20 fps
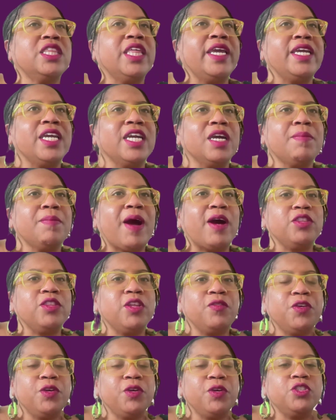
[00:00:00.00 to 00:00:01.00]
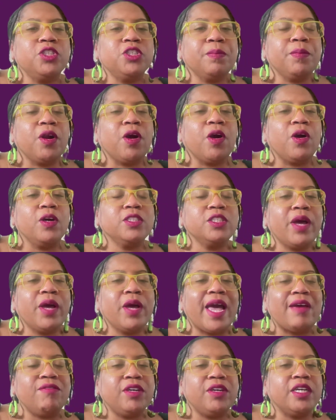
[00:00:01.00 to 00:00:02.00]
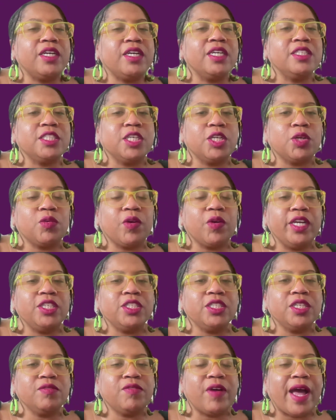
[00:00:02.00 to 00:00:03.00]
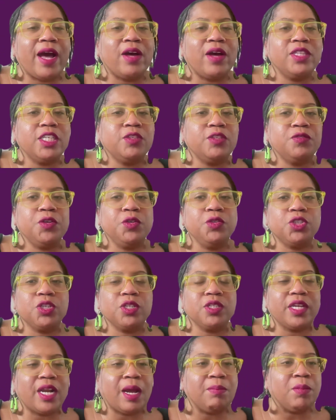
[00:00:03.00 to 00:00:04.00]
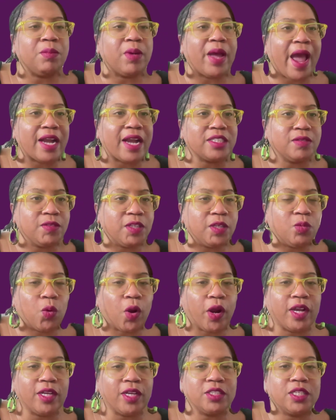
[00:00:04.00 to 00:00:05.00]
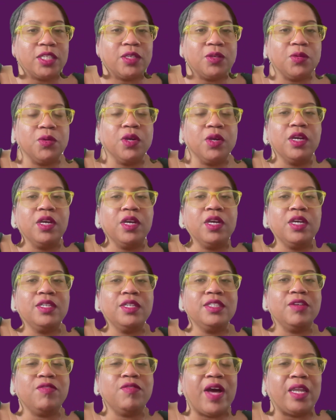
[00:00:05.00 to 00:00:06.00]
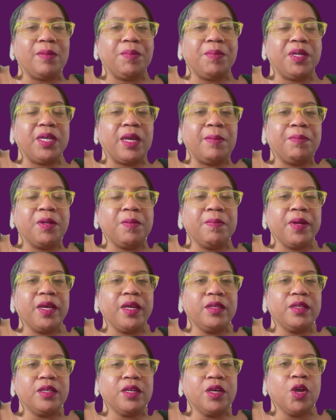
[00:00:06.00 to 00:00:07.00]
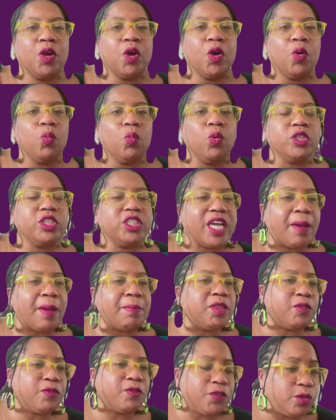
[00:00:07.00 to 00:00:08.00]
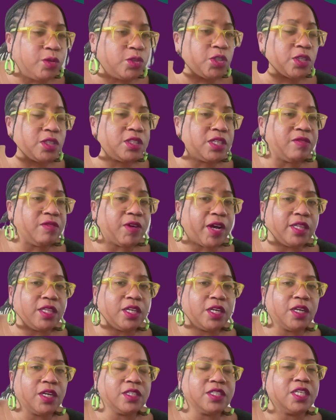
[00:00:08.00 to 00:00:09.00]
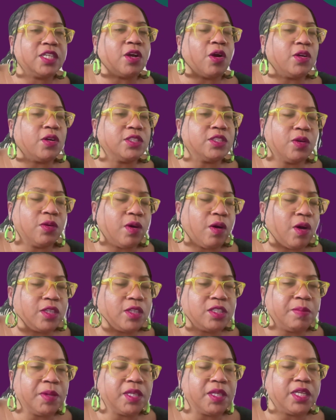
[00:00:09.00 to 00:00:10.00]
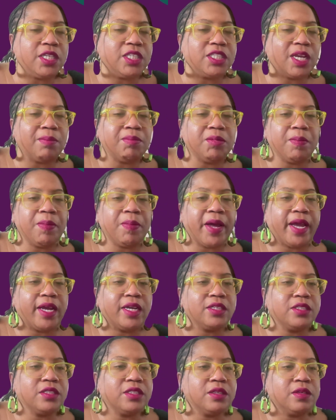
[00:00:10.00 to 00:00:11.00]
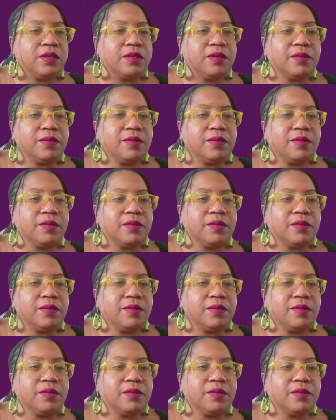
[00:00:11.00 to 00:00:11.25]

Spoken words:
thinking about the future, but also having a consideration of how this future that I'm actively working to develop and implement will shape the futures of others and also ultimately shape the past.